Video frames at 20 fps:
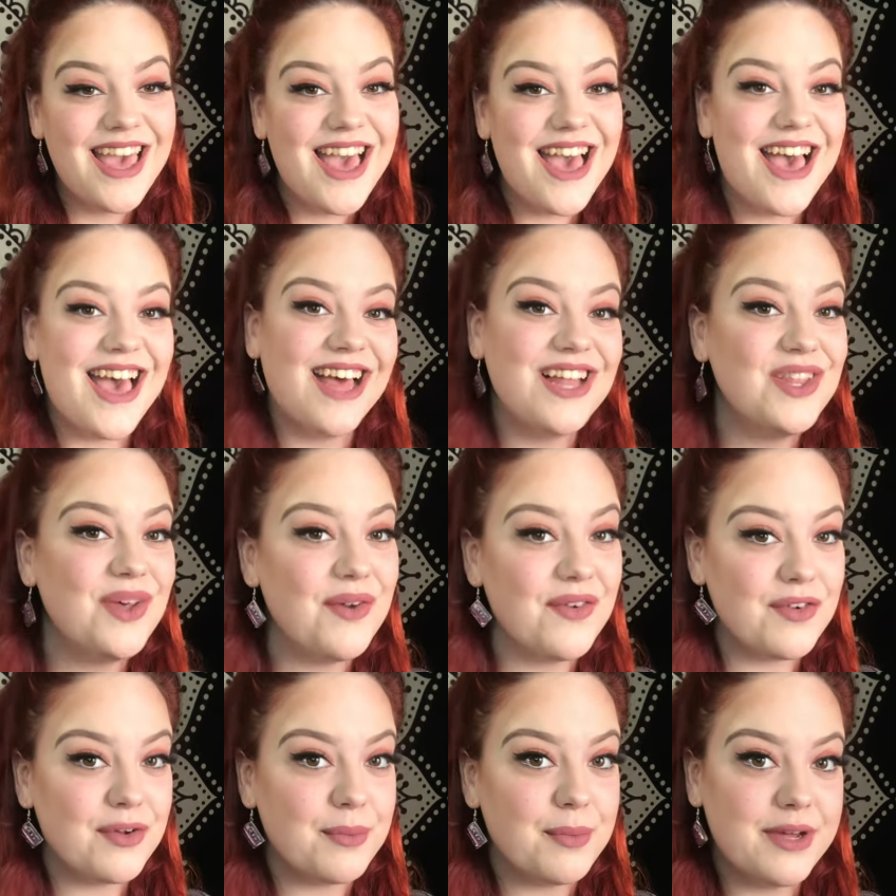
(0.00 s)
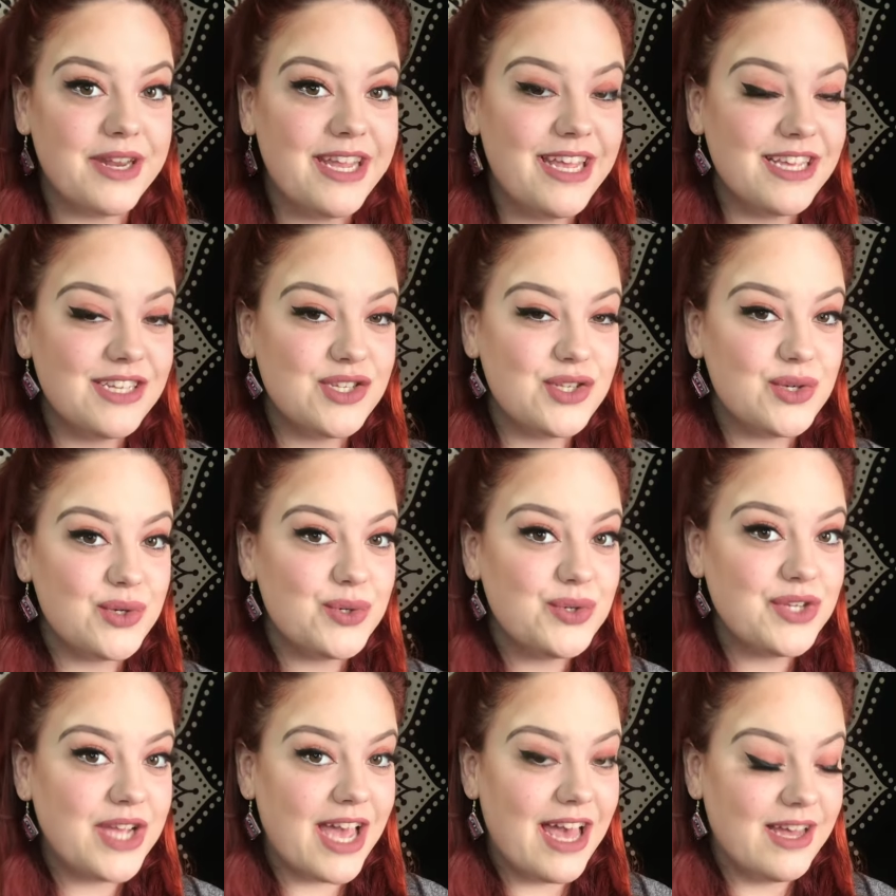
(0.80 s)
Hello everybody, it's
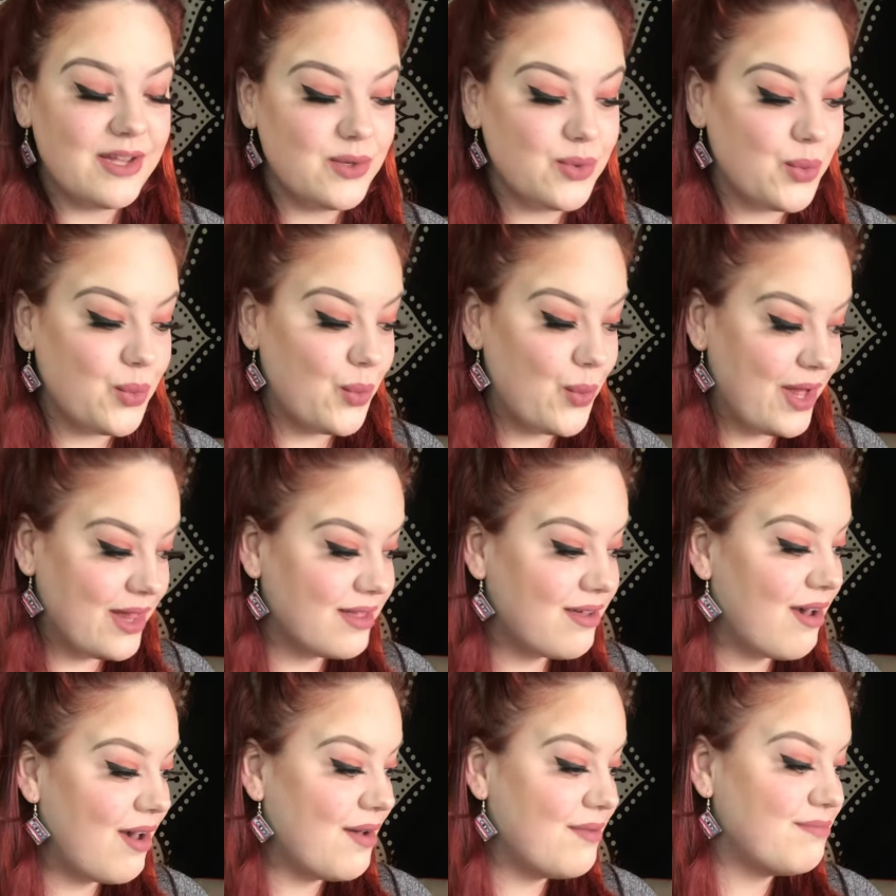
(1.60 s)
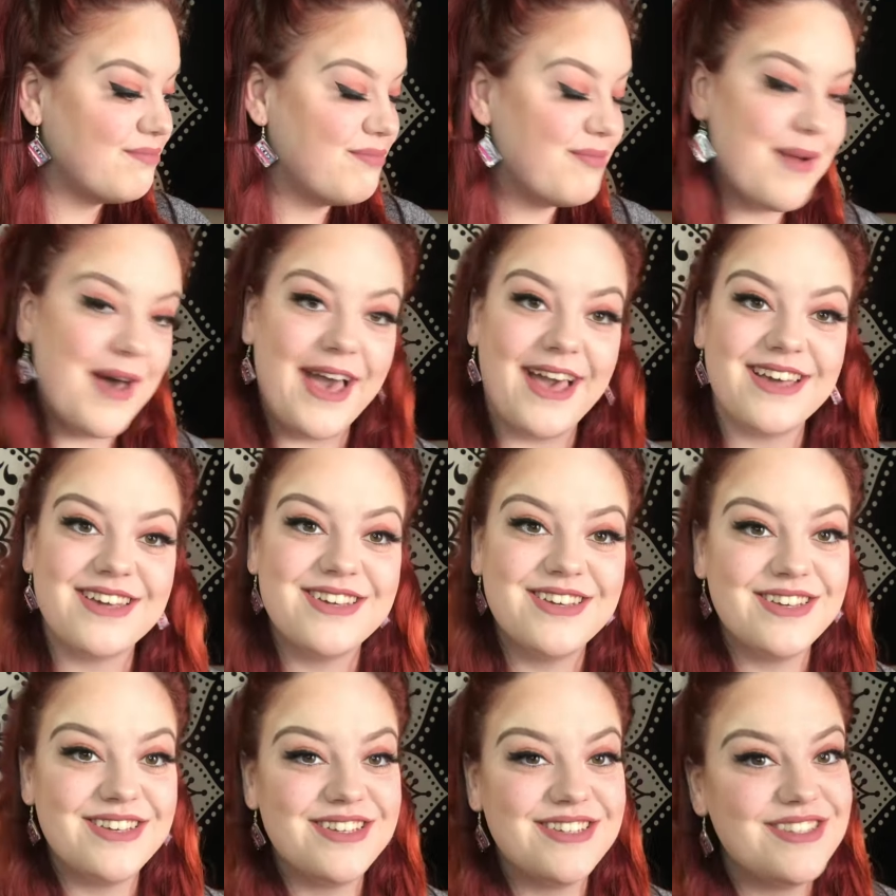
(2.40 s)
Georgia and welcome
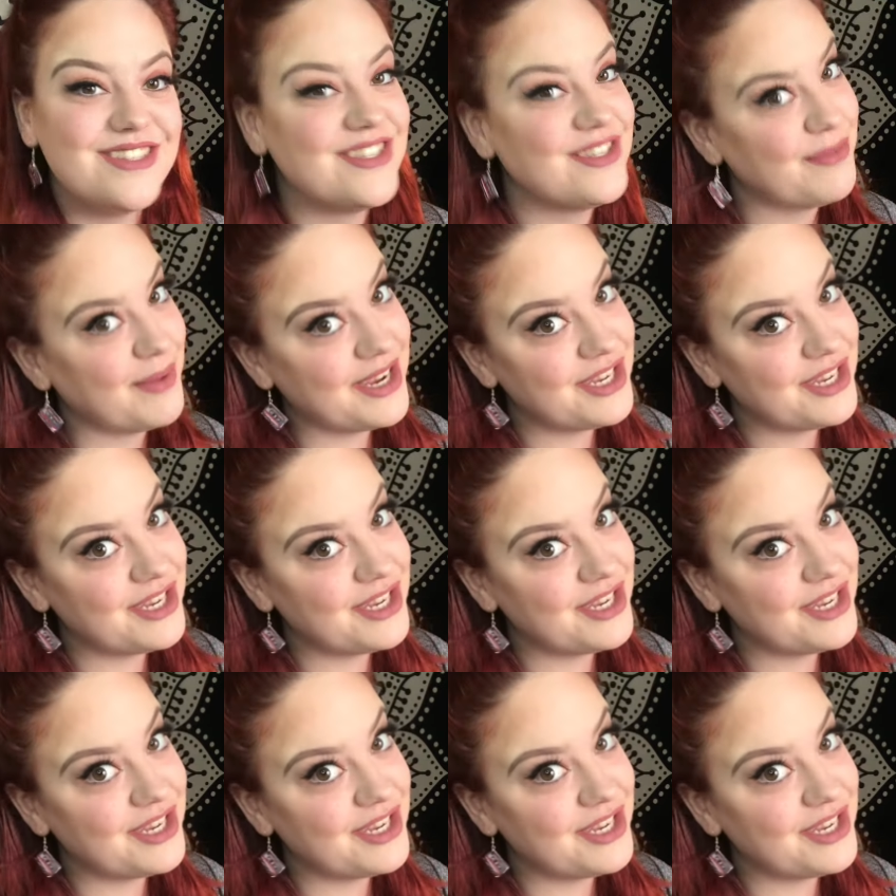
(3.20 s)
back to my